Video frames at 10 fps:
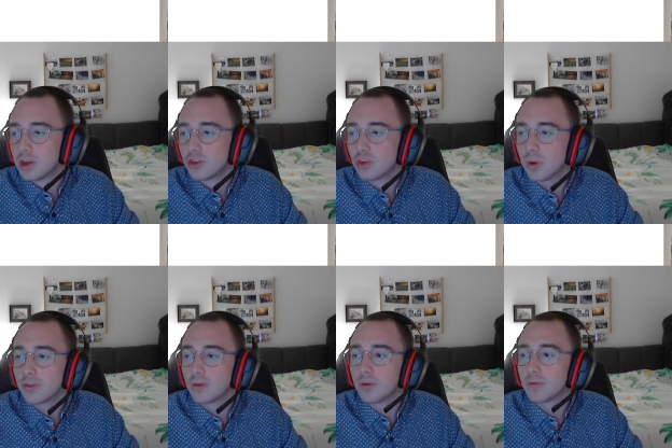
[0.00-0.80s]
She
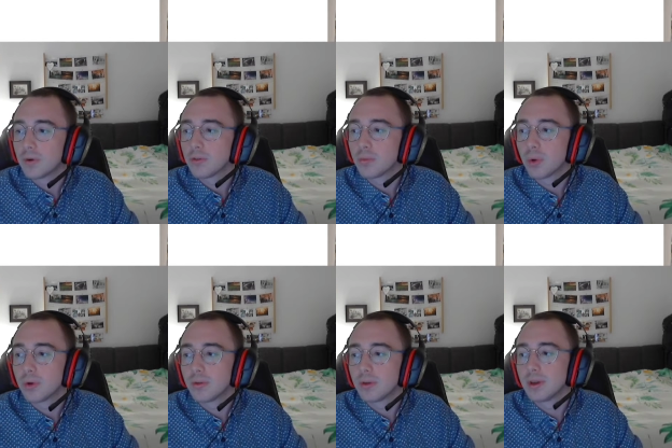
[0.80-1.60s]
was the first
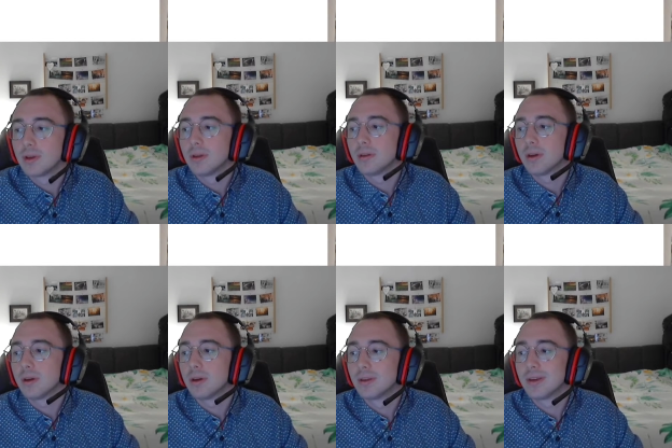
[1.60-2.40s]
person in
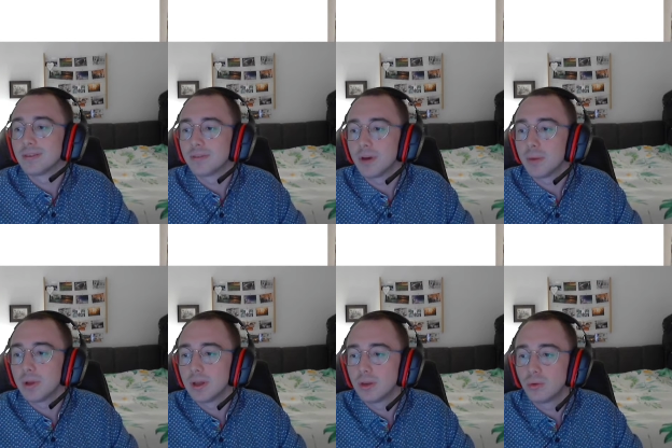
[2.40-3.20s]
his
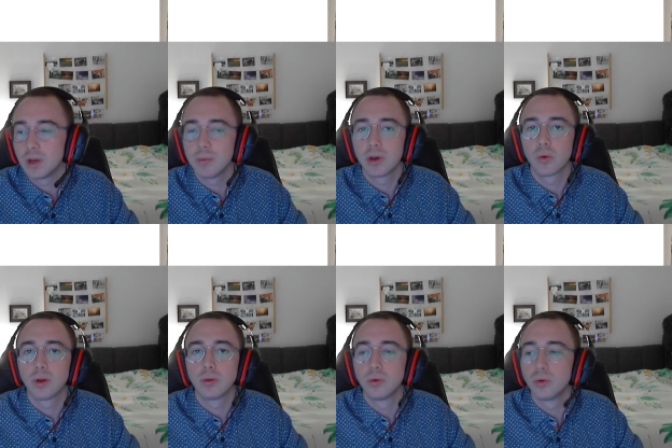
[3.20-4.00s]
family to
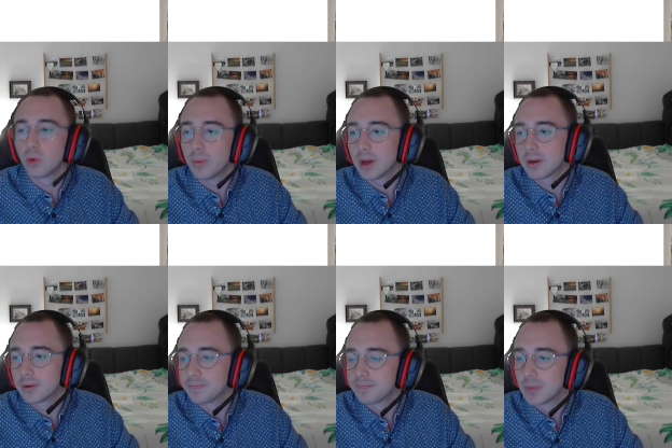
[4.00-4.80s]
immigrate to Quebec.